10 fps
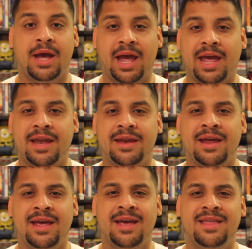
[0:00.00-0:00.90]
And
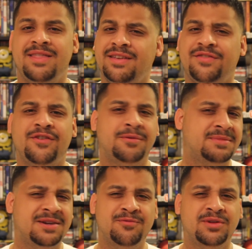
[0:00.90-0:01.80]
this
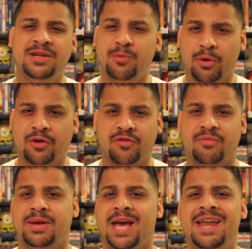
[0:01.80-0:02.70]
film didn't really work for me.